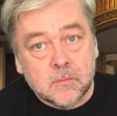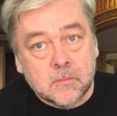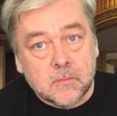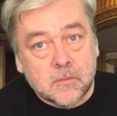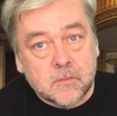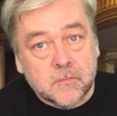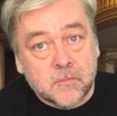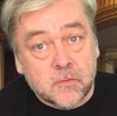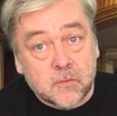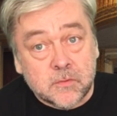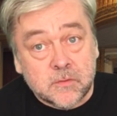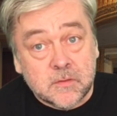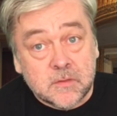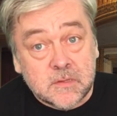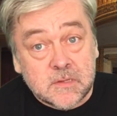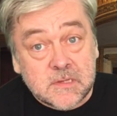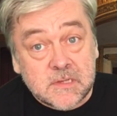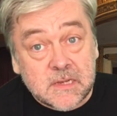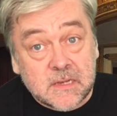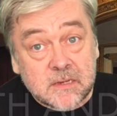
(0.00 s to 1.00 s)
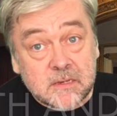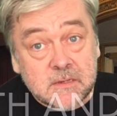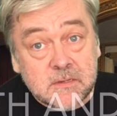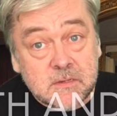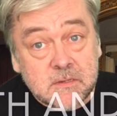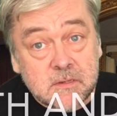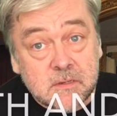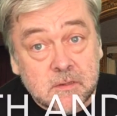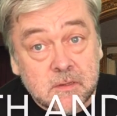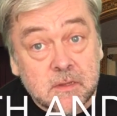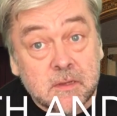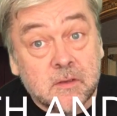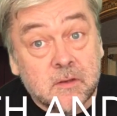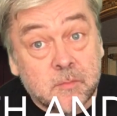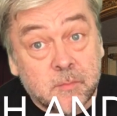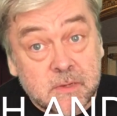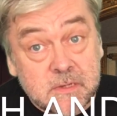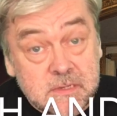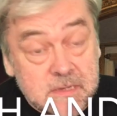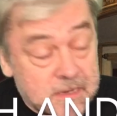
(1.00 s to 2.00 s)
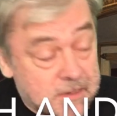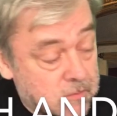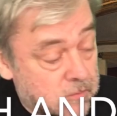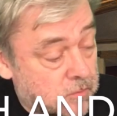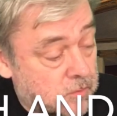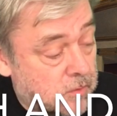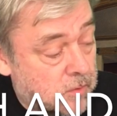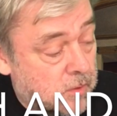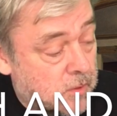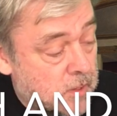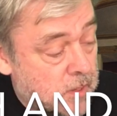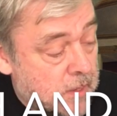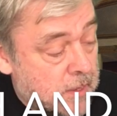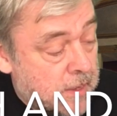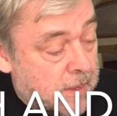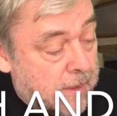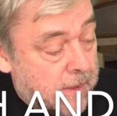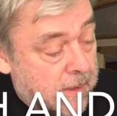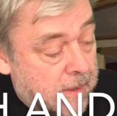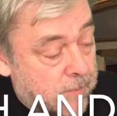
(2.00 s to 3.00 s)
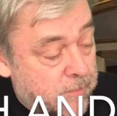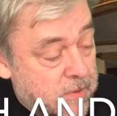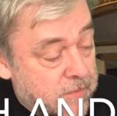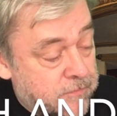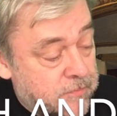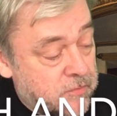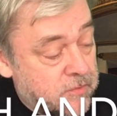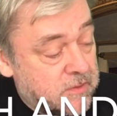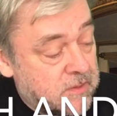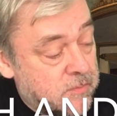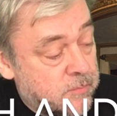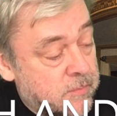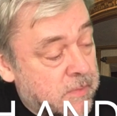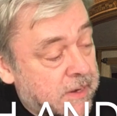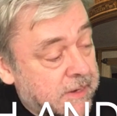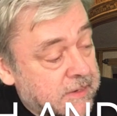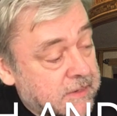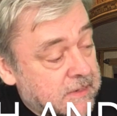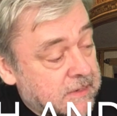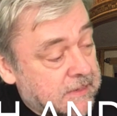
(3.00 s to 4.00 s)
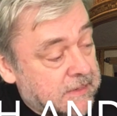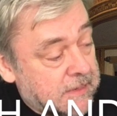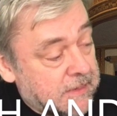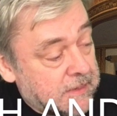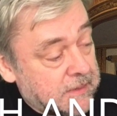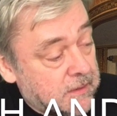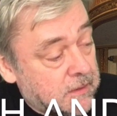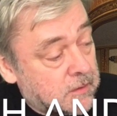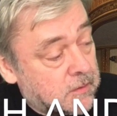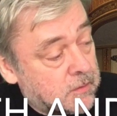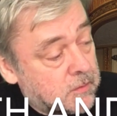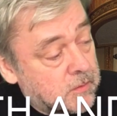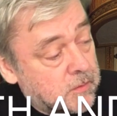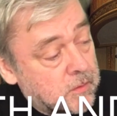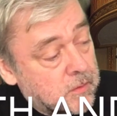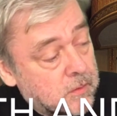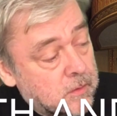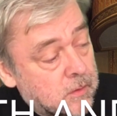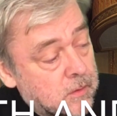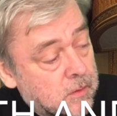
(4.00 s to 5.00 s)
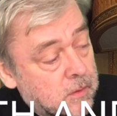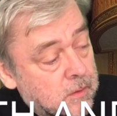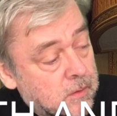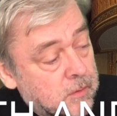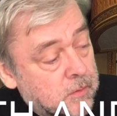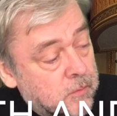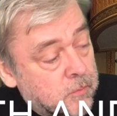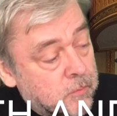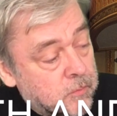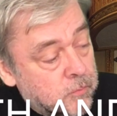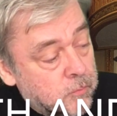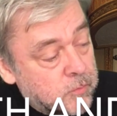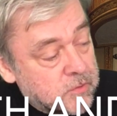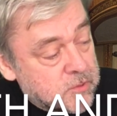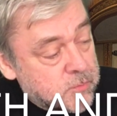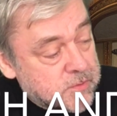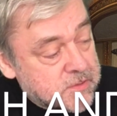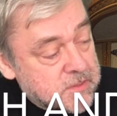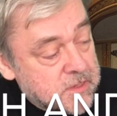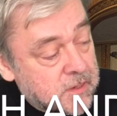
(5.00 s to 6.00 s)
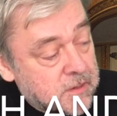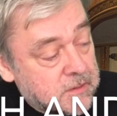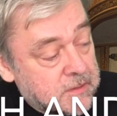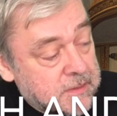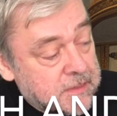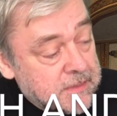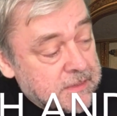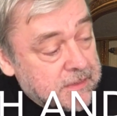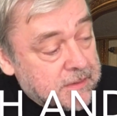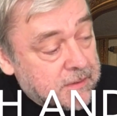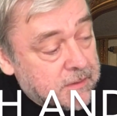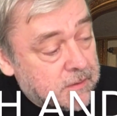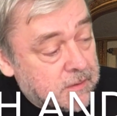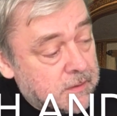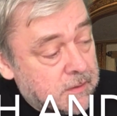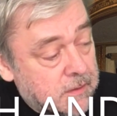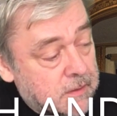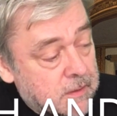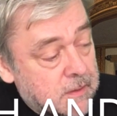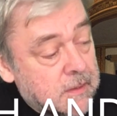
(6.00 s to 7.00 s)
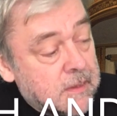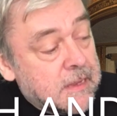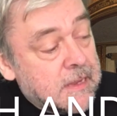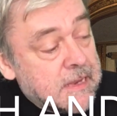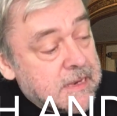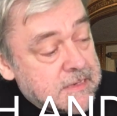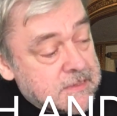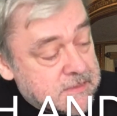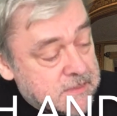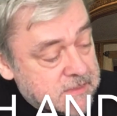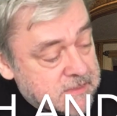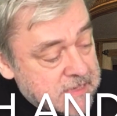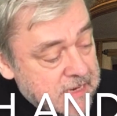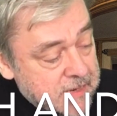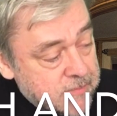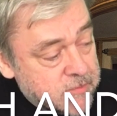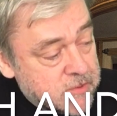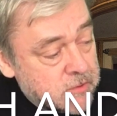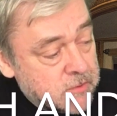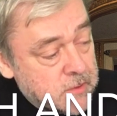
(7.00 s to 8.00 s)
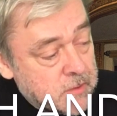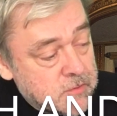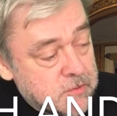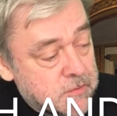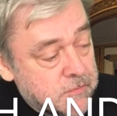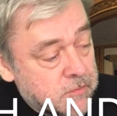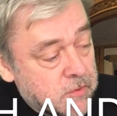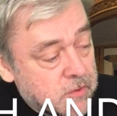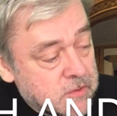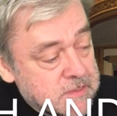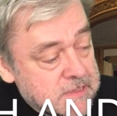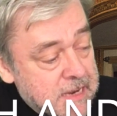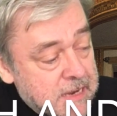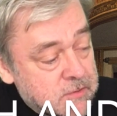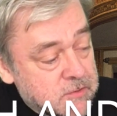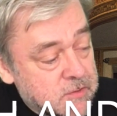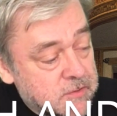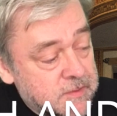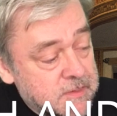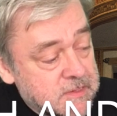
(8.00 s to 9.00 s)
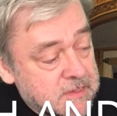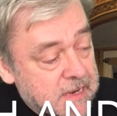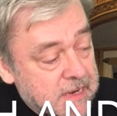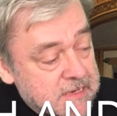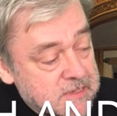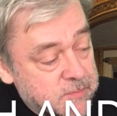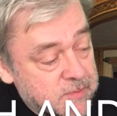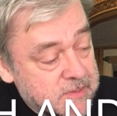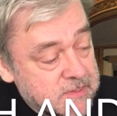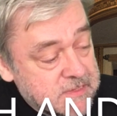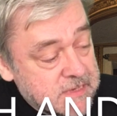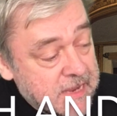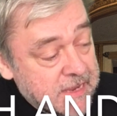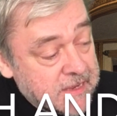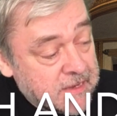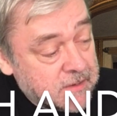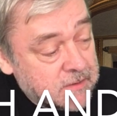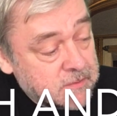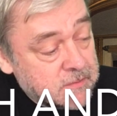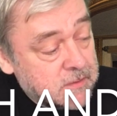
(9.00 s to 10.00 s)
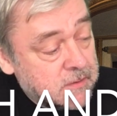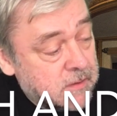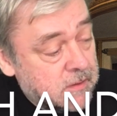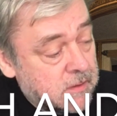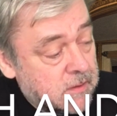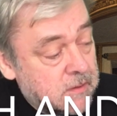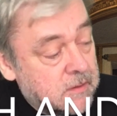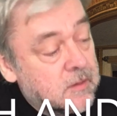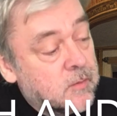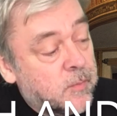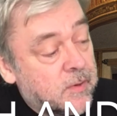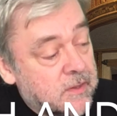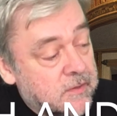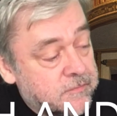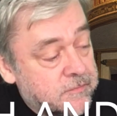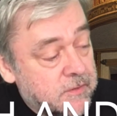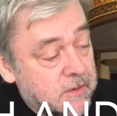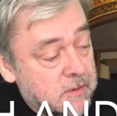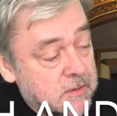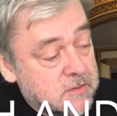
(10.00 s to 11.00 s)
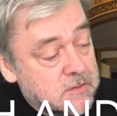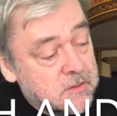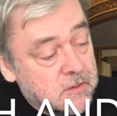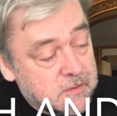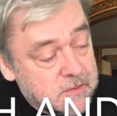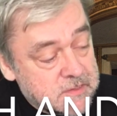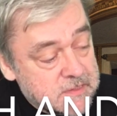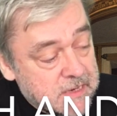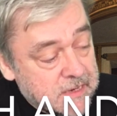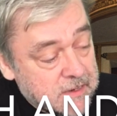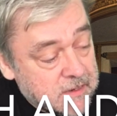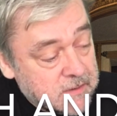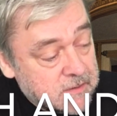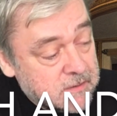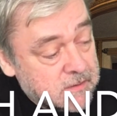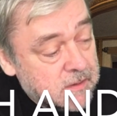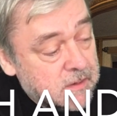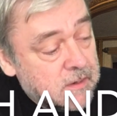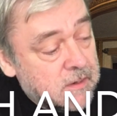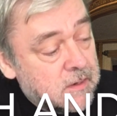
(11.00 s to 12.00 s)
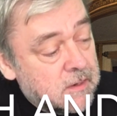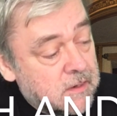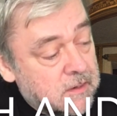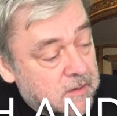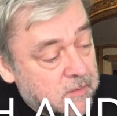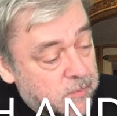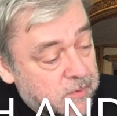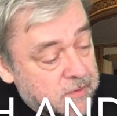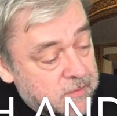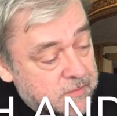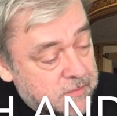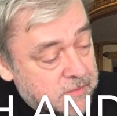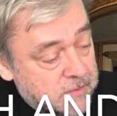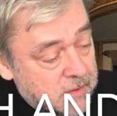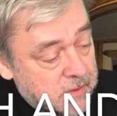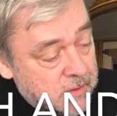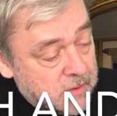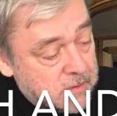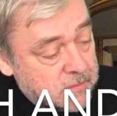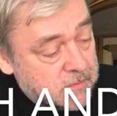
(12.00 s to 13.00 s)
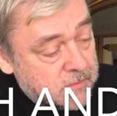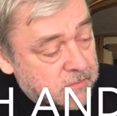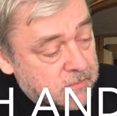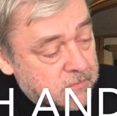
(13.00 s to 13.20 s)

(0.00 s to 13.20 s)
the 4th and the 6th that you're going to miss out. If you're in the minor key, which we're starting here, it's the same 2 notes you've crossed out. So in this case, it'll be the 2nd. You play the 1st, not the 2nd. You play the 3rd,